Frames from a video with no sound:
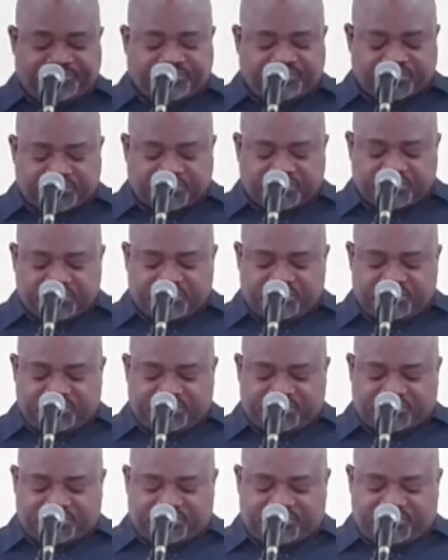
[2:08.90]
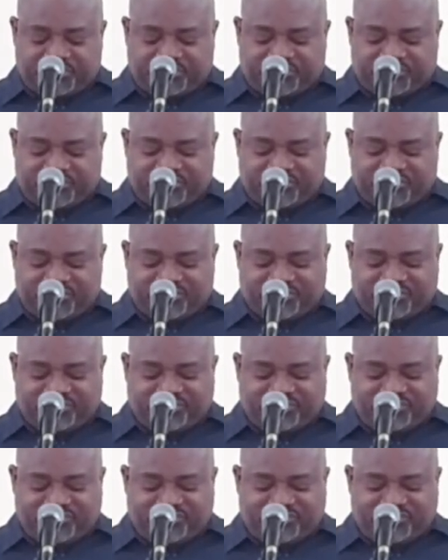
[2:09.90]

Nothing is said.